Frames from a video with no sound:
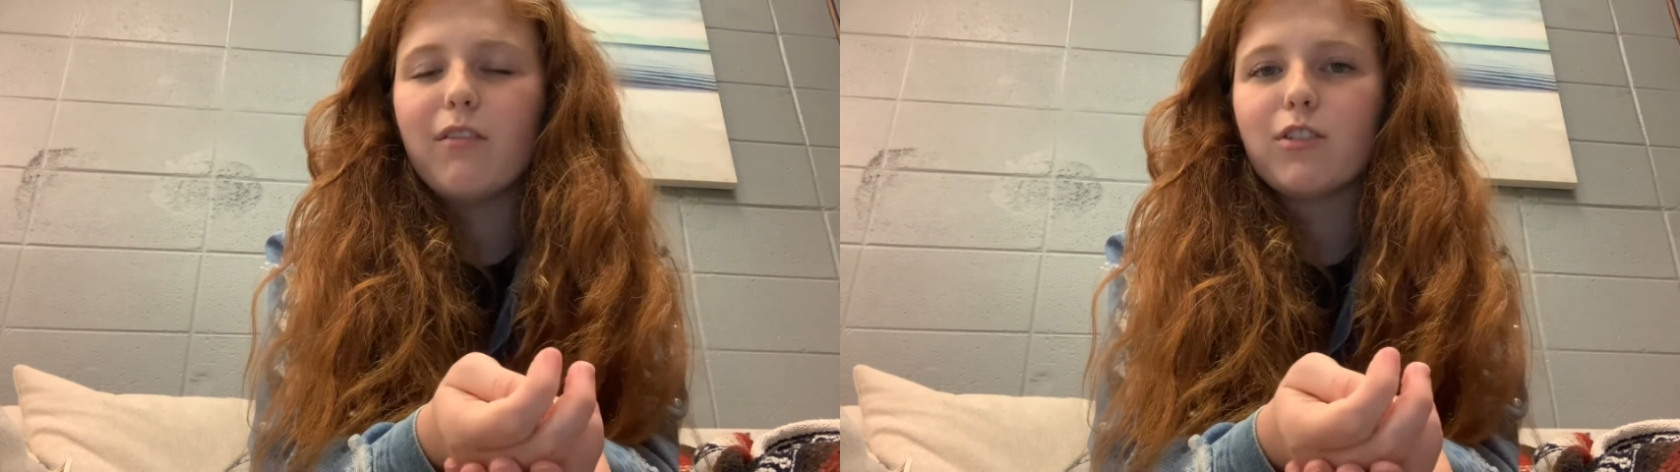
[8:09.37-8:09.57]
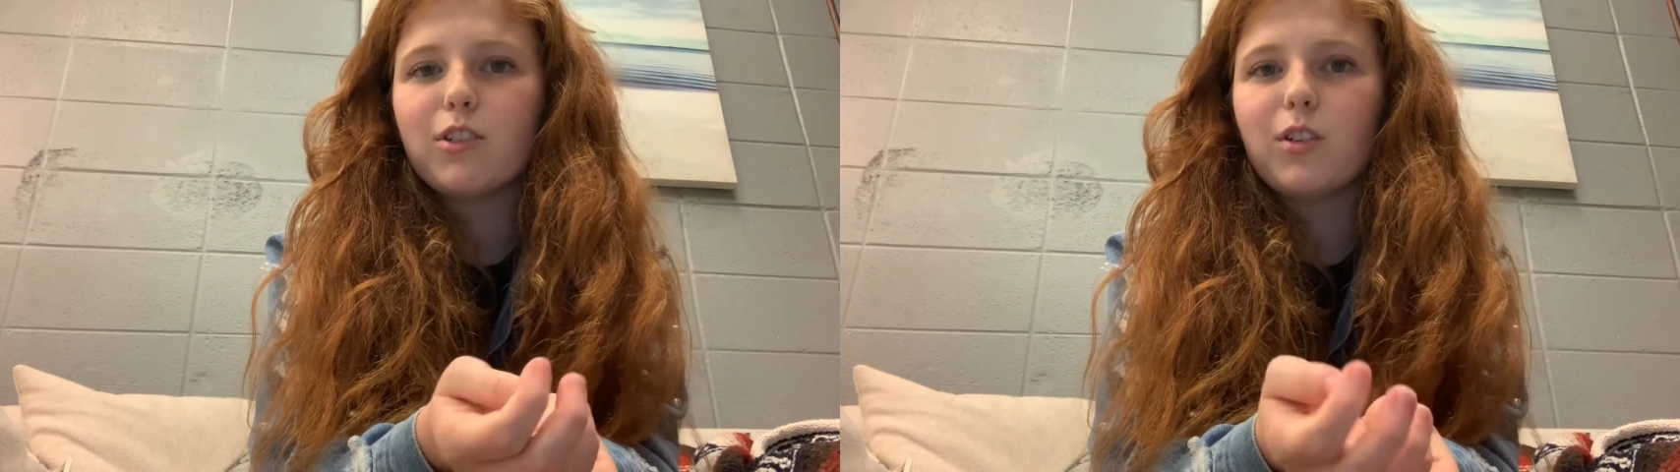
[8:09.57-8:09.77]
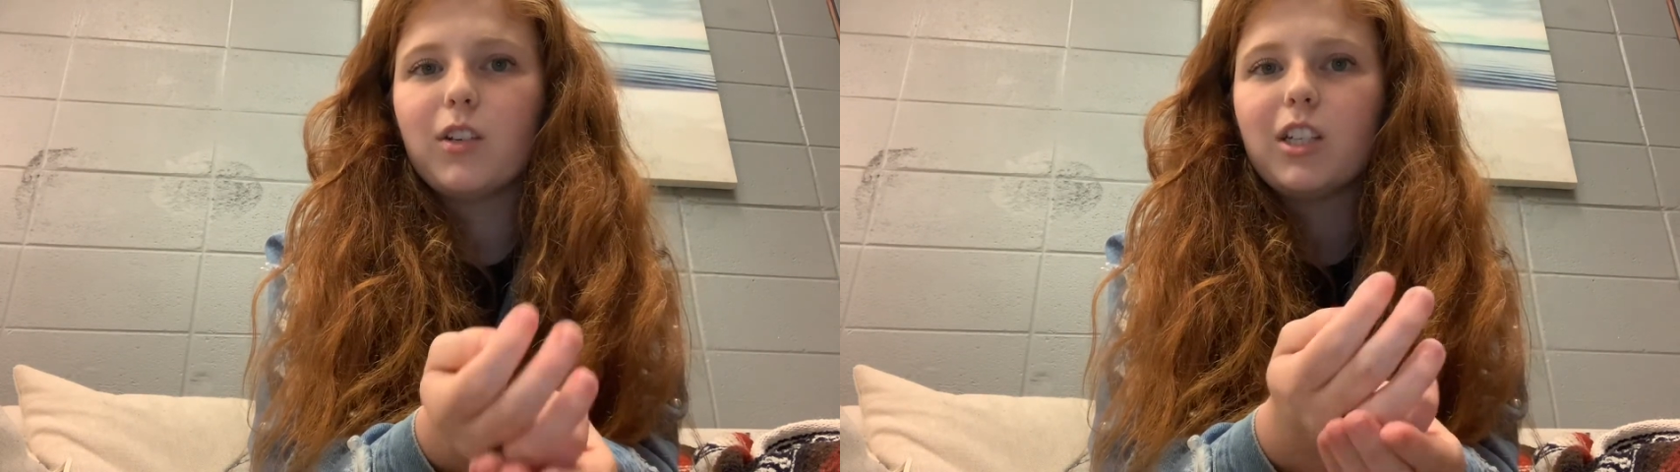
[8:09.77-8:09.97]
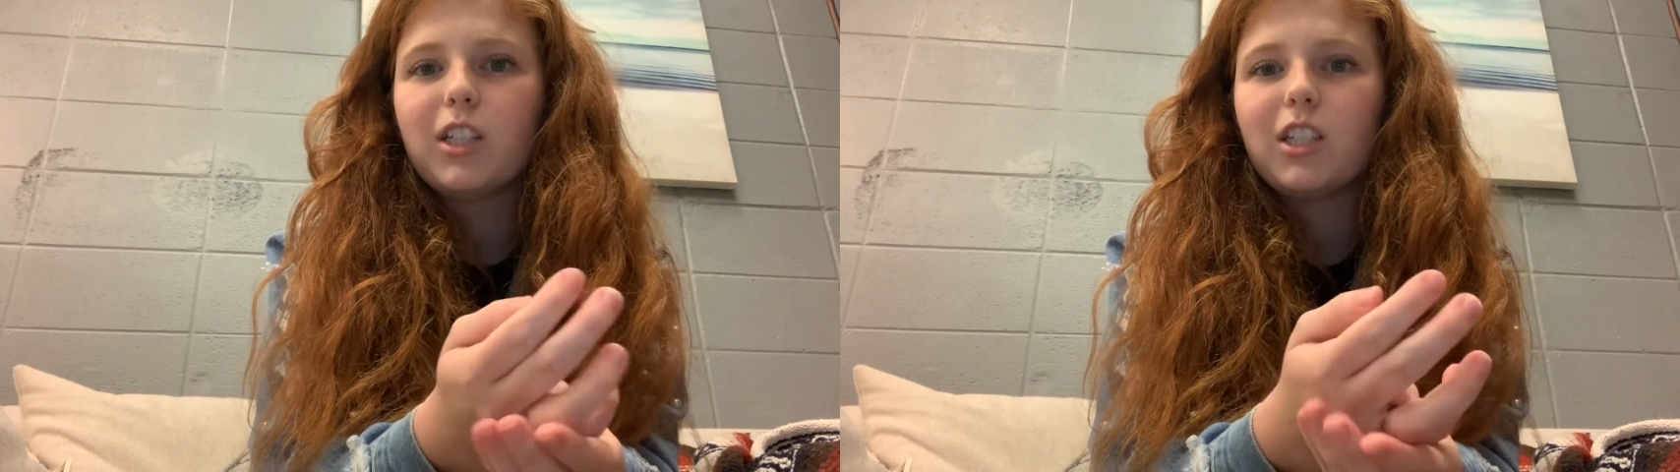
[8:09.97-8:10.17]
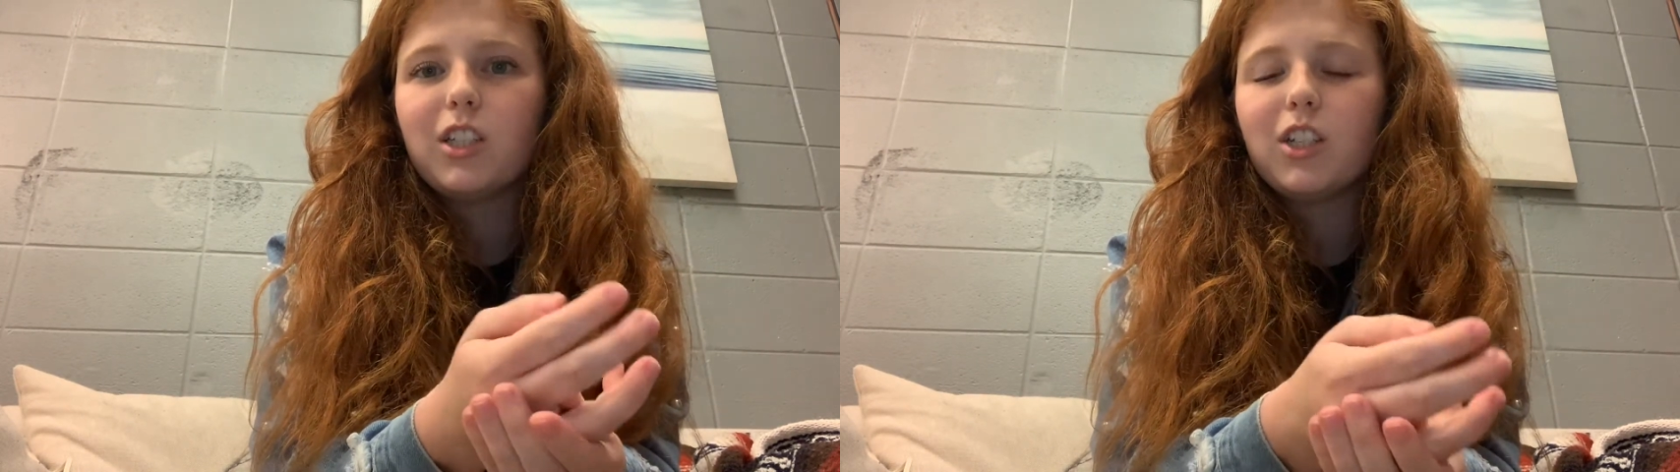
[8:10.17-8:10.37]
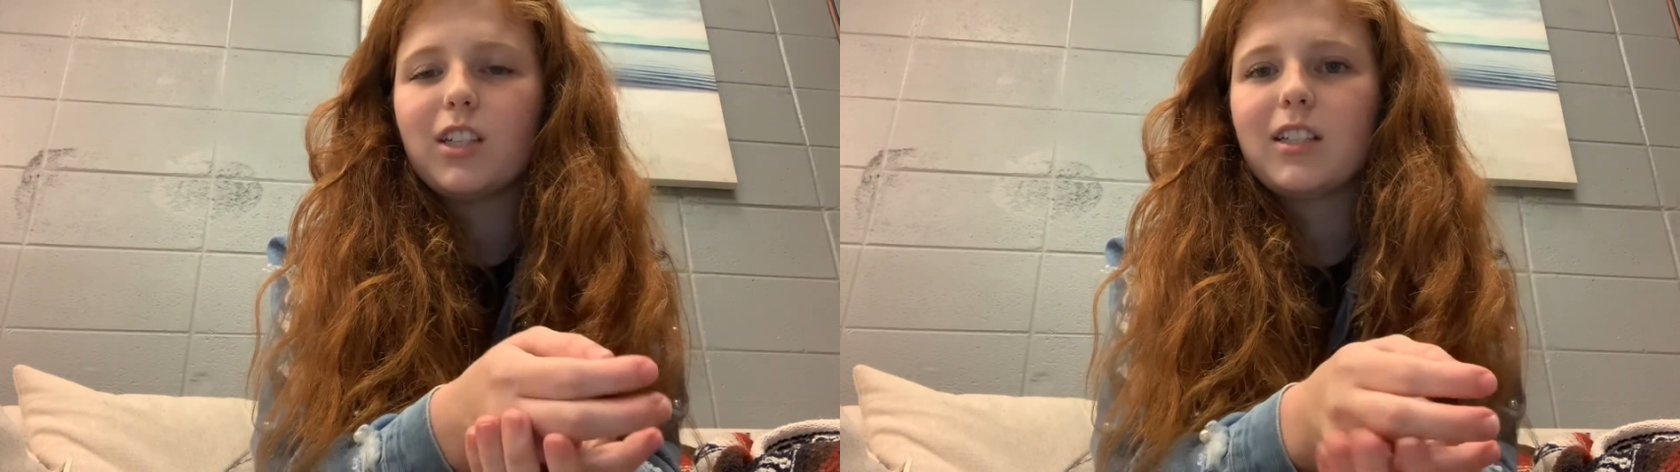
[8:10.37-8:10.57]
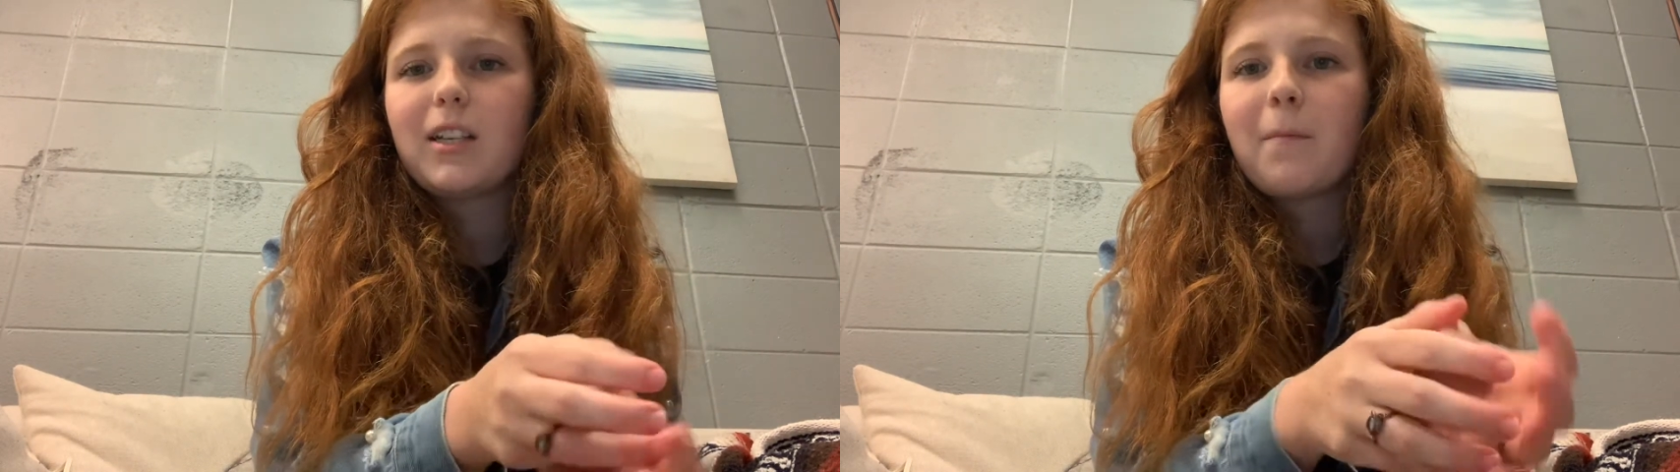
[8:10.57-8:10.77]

for students to just